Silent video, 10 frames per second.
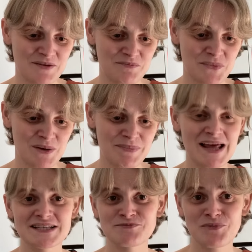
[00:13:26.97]
my
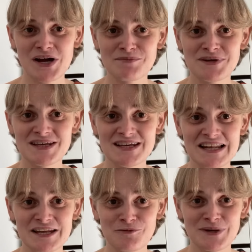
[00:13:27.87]
plans might be a
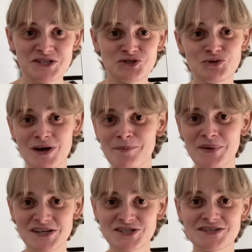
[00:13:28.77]
little bit too
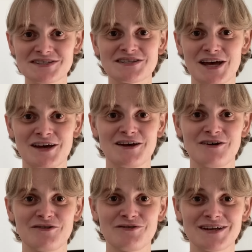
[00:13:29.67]
ambitious
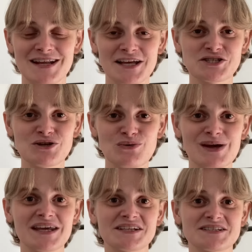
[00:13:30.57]
for the next 2
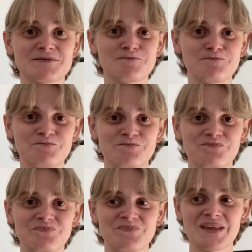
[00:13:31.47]
weeks,
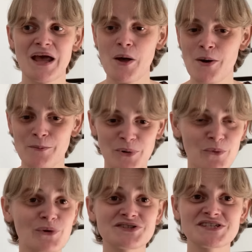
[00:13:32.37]
but
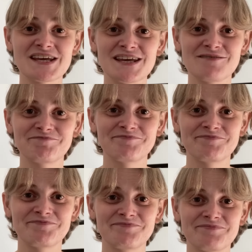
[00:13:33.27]
we'll see.
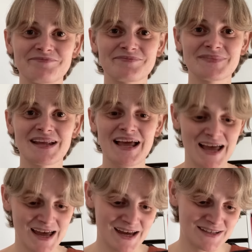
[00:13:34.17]

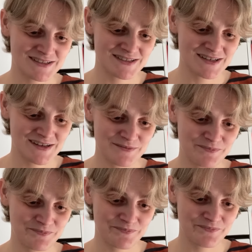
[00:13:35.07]
And
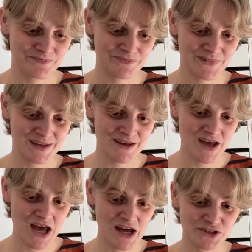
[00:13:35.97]

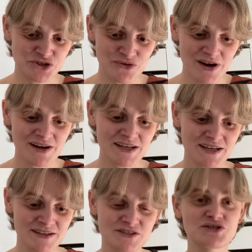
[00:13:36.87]
I'll try
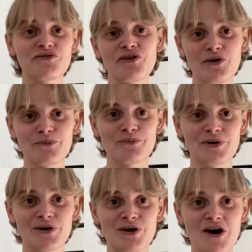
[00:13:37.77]
to film
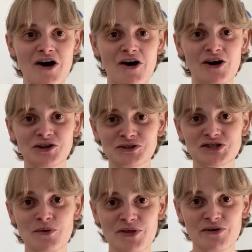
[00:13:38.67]
on
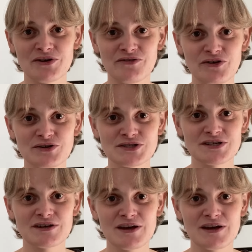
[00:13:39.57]
October 31st,